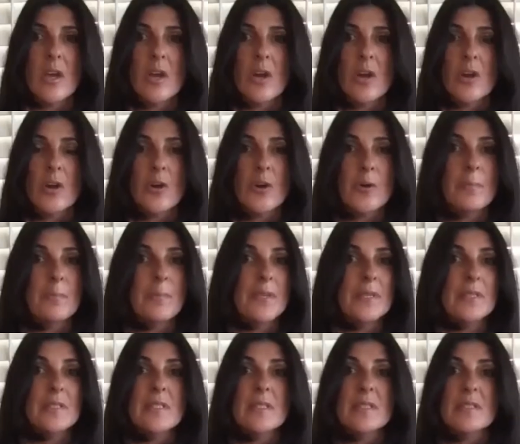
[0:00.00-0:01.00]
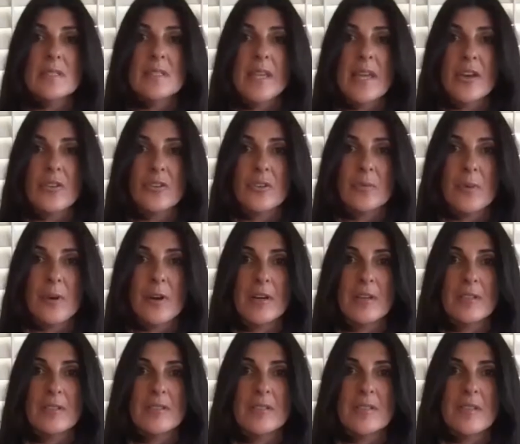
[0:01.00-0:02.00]
her business
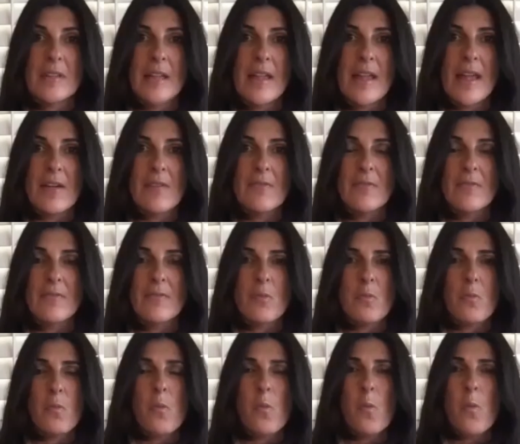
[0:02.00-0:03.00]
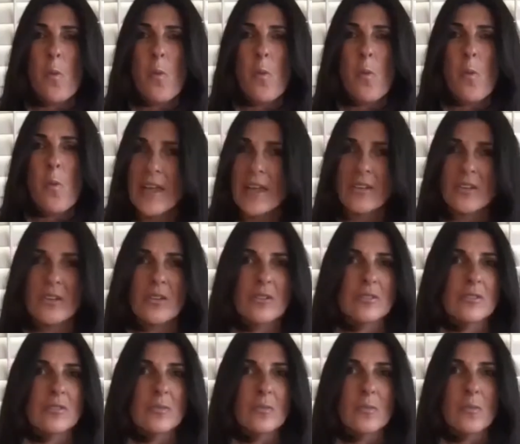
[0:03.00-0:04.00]
counterparts have
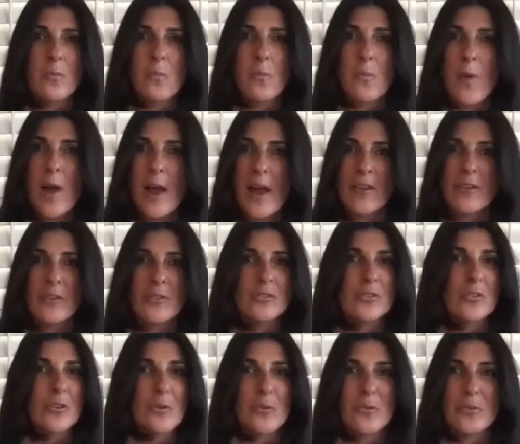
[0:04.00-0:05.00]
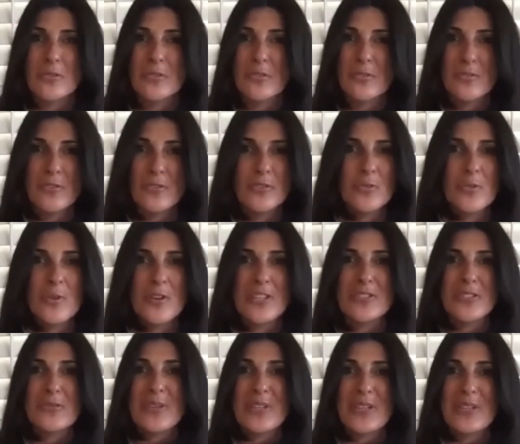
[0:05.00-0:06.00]
wild goals for
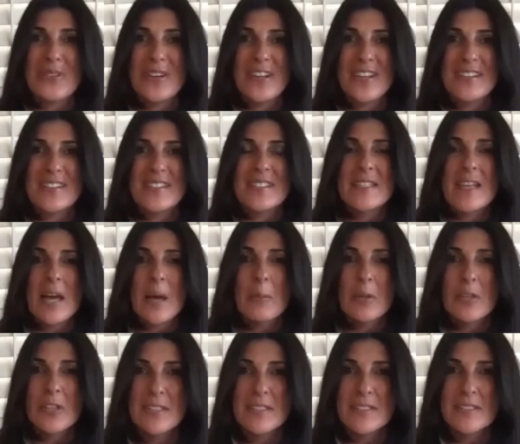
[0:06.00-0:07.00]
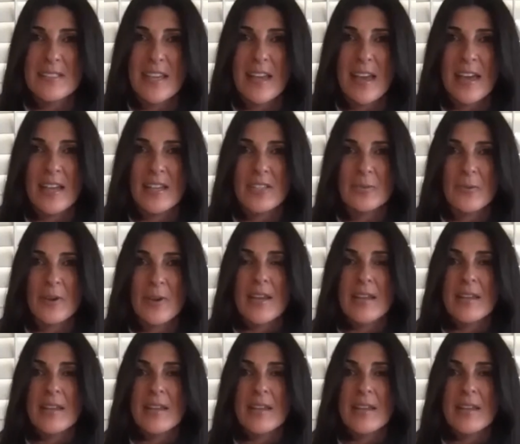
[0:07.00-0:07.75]
2021, double in size, right?